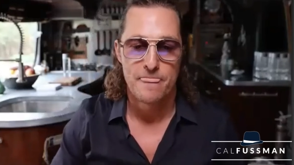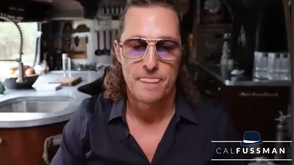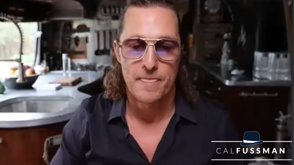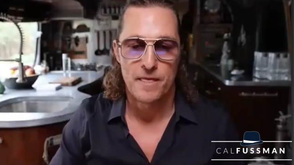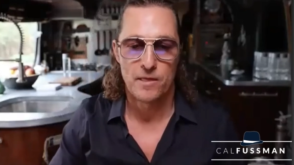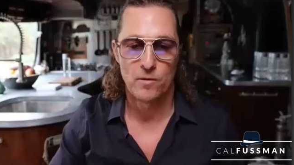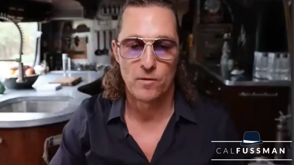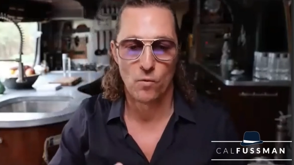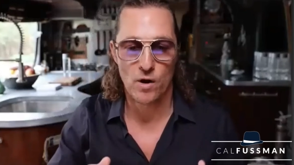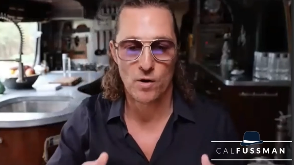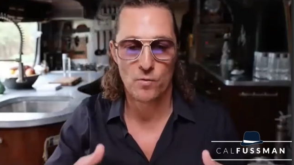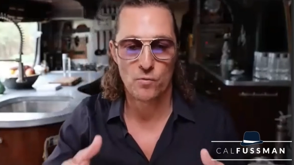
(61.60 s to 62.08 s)

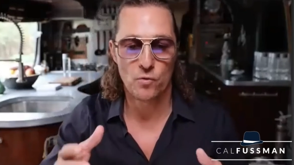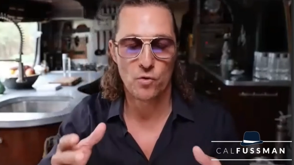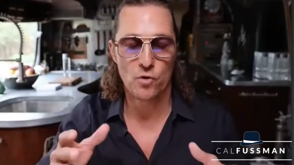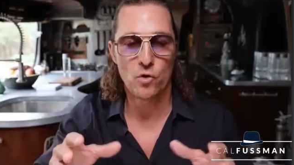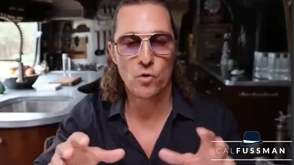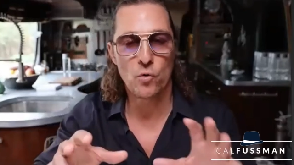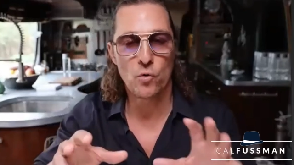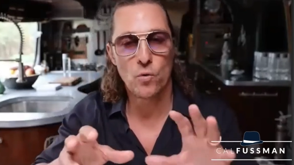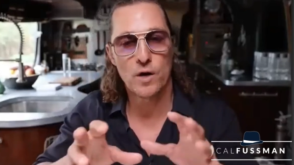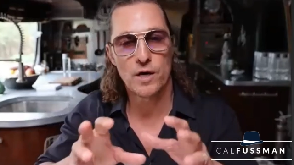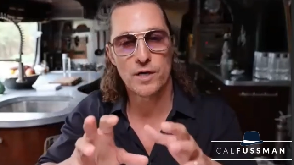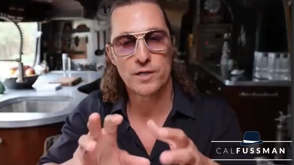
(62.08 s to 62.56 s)
And the one
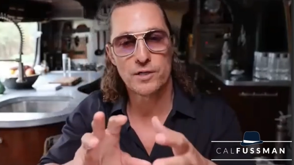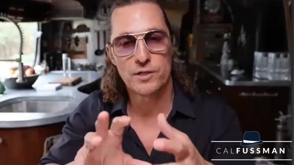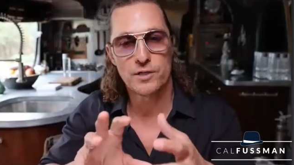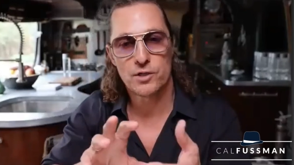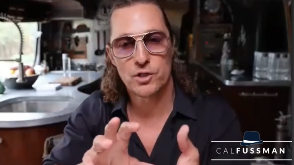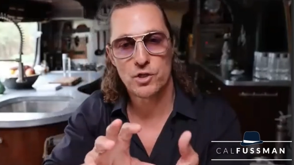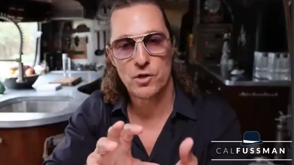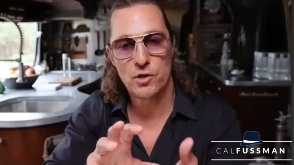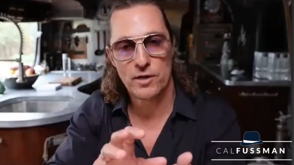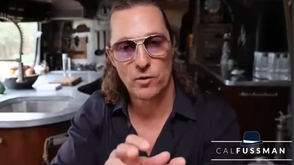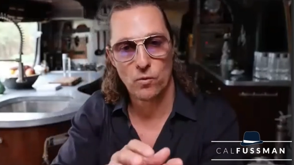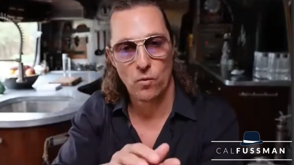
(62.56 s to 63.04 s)
rule was
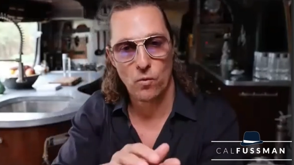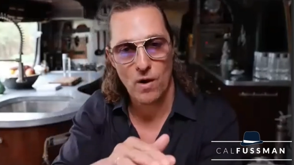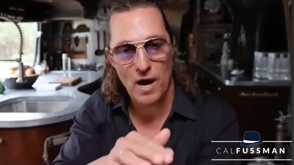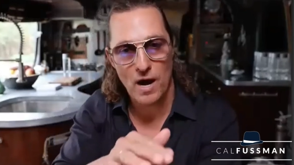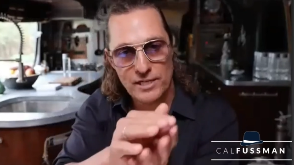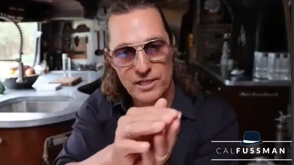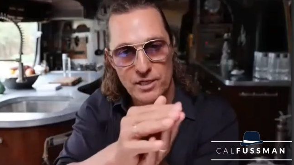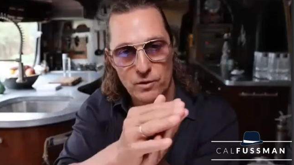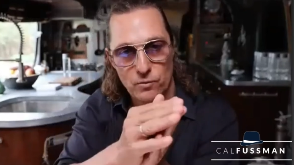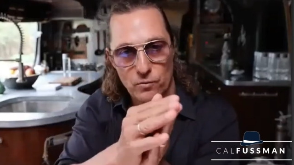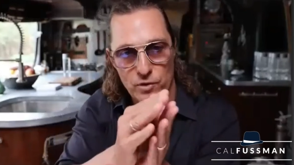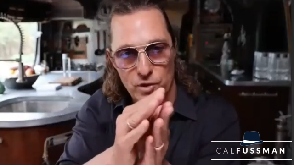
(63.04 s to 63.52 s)
you had to
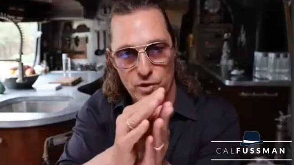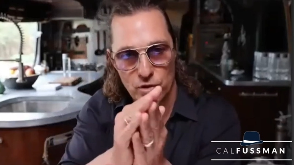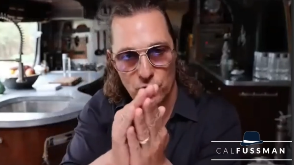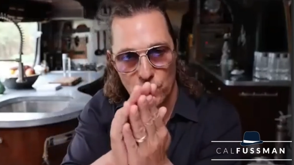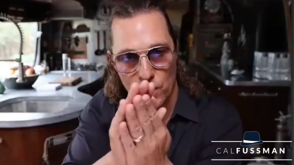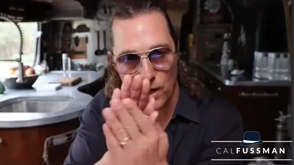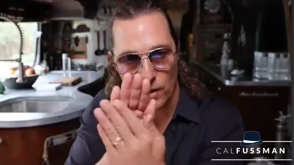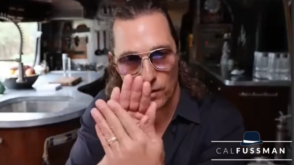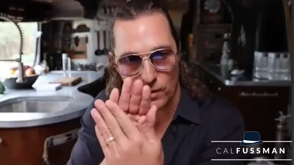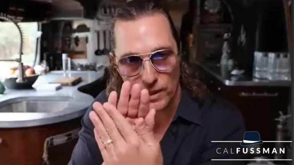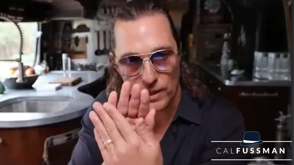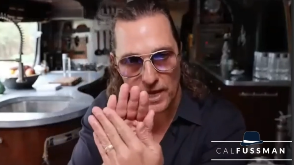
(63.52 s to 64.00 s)
watch it when you
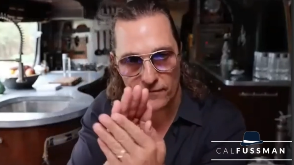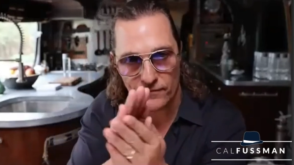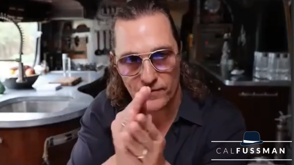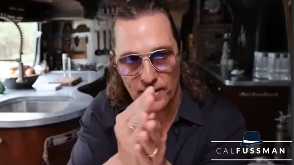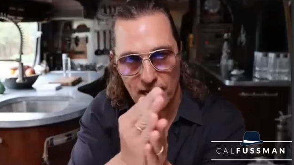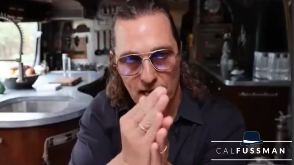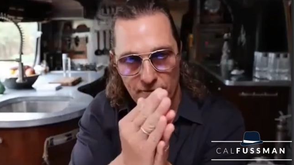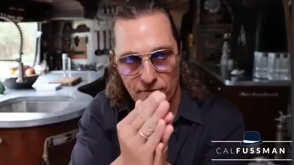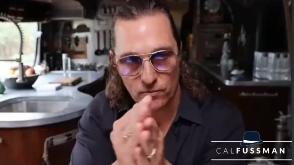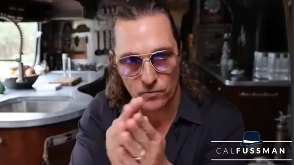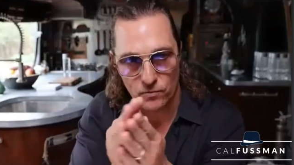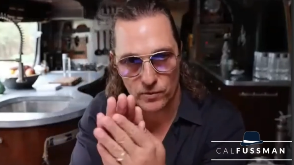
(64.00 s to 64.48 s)
left
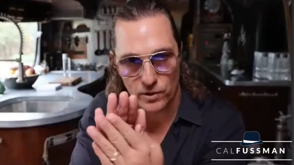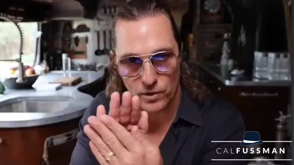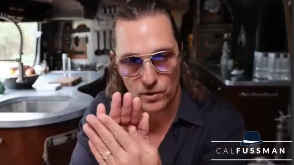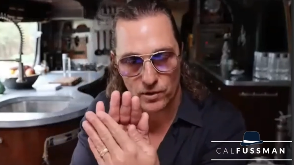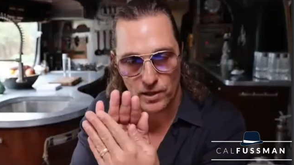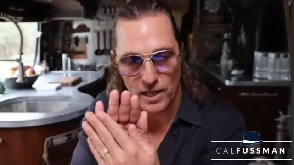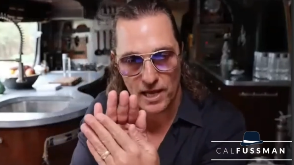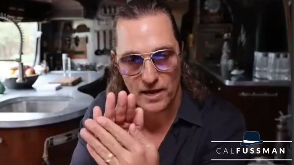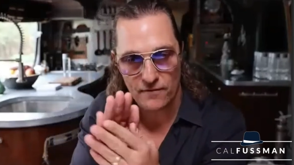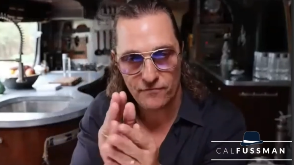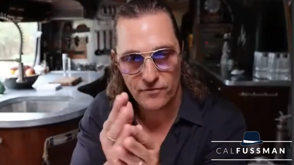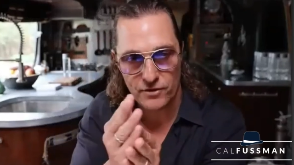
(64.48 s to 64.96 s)

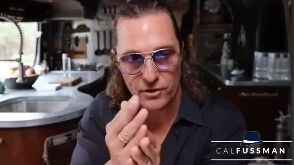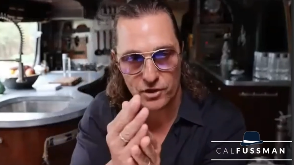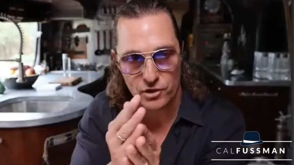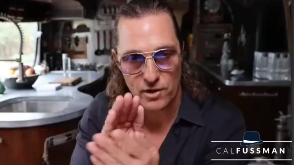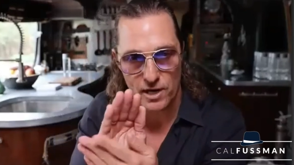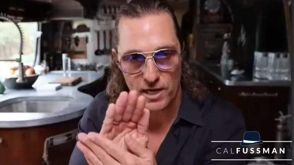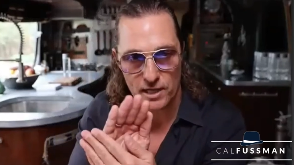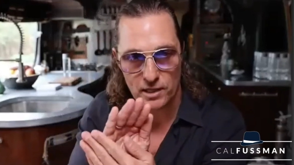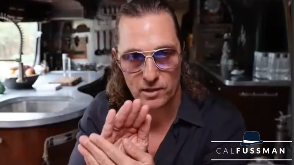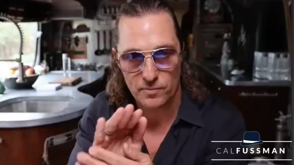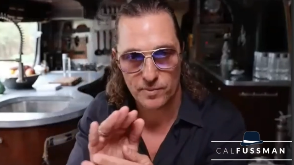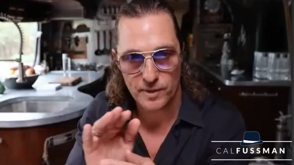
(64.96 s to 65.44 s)
the
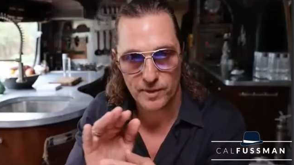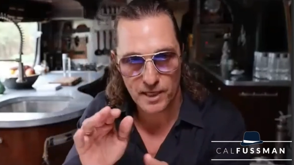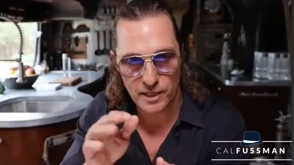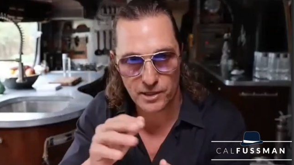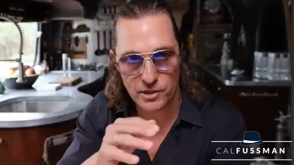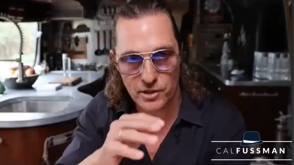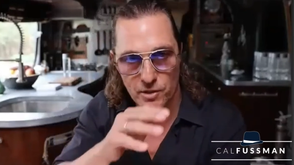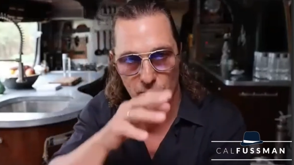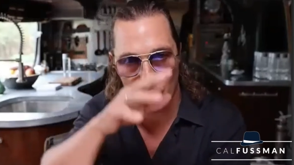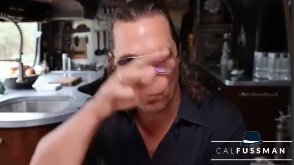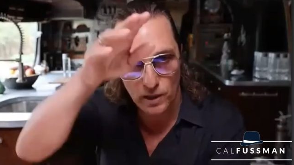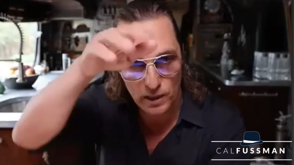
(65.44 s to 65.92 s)
trailer
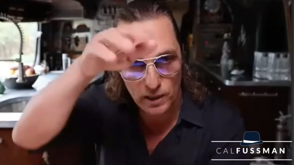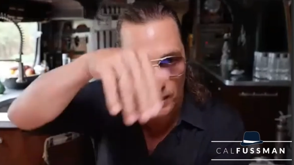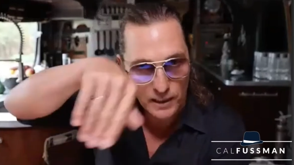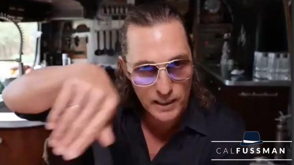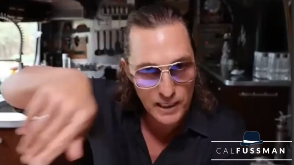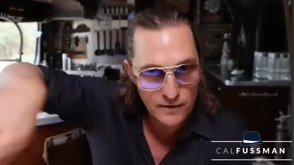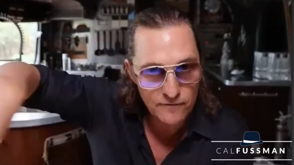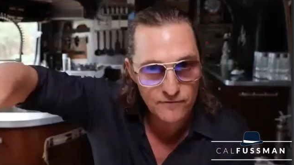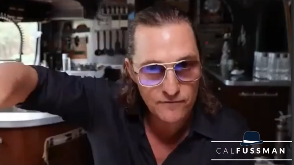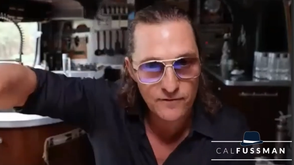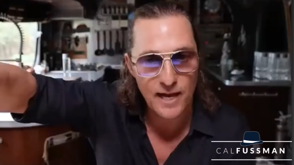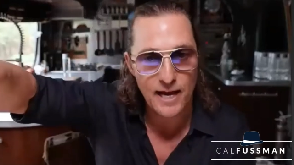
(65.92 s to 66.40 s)
because you didn't want
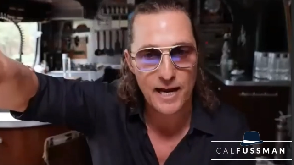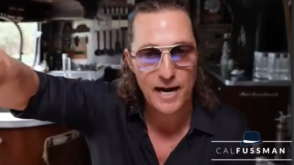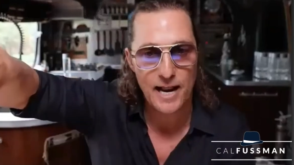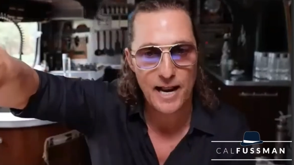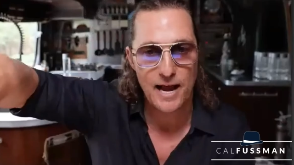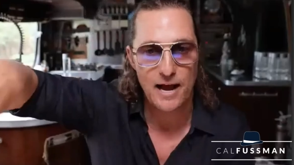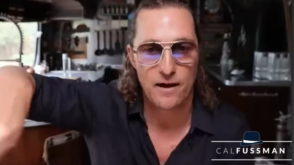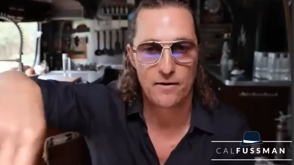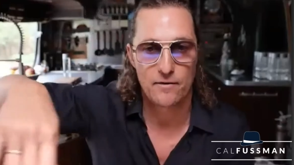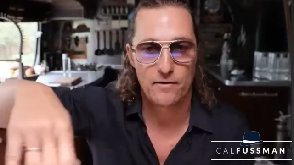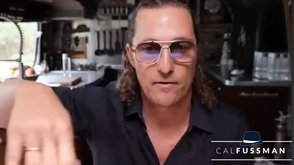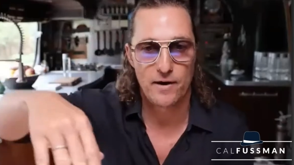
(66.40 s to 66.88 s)
Lucky flying
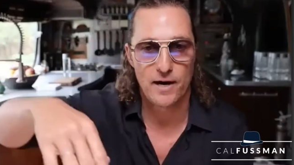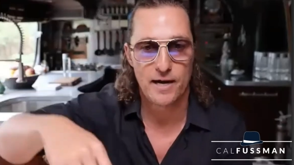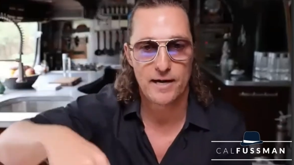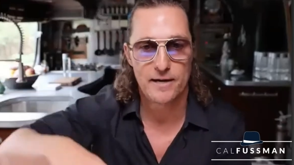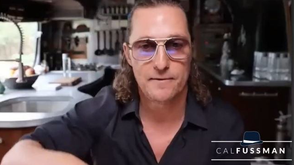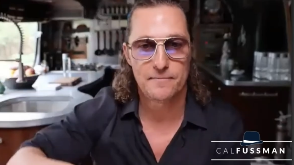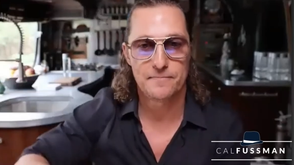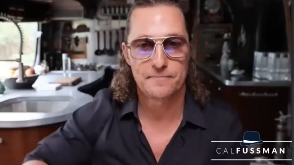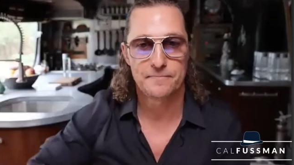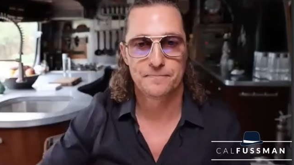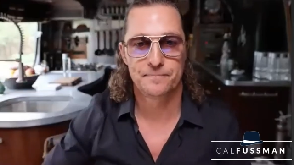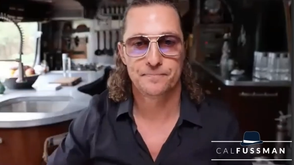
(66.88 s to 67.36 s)
out,
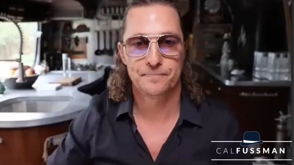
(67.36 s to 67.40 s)
right?